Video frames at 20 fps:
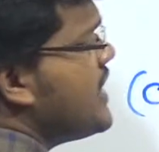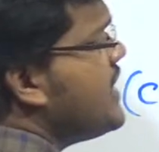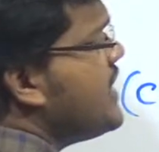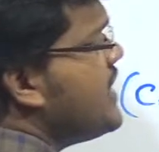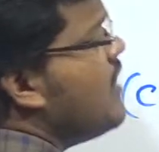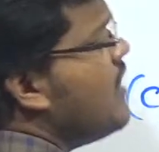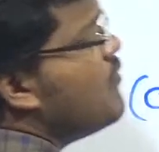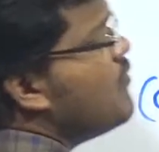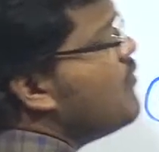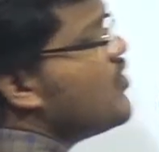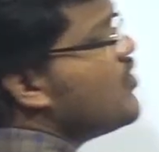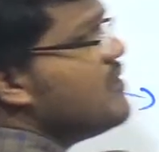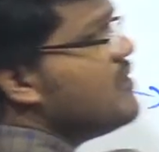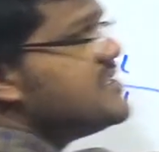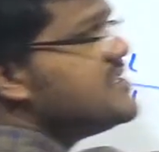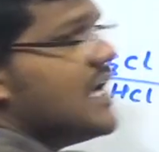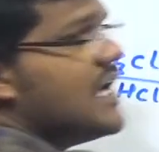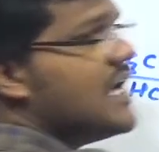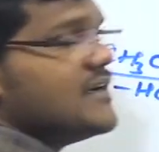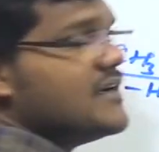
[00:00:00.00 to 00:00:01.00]
ammonium
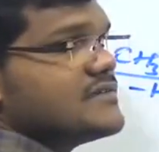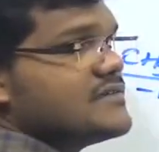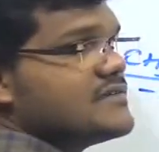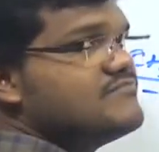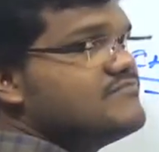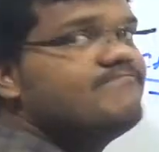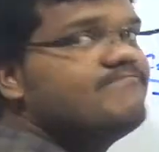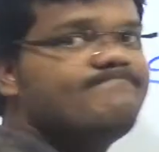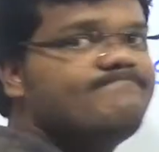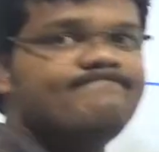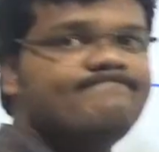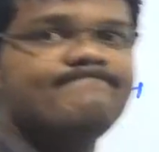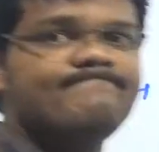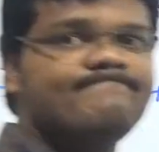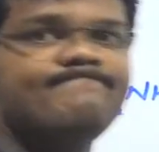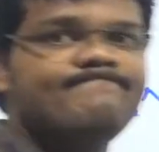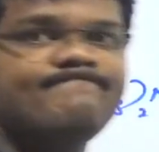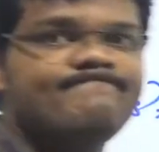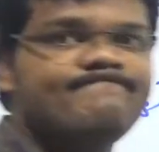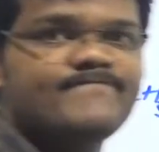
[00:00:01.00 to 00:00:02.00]
salt.
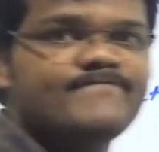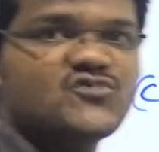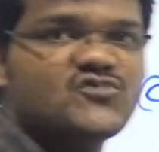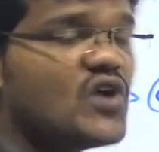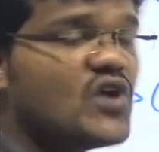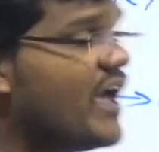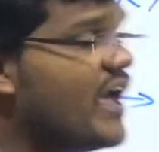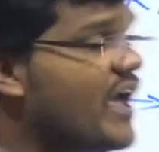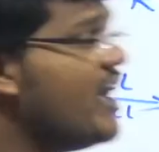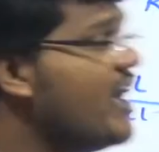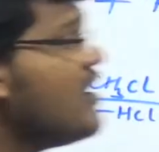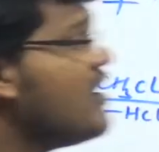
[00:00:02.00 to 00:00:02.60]
So I have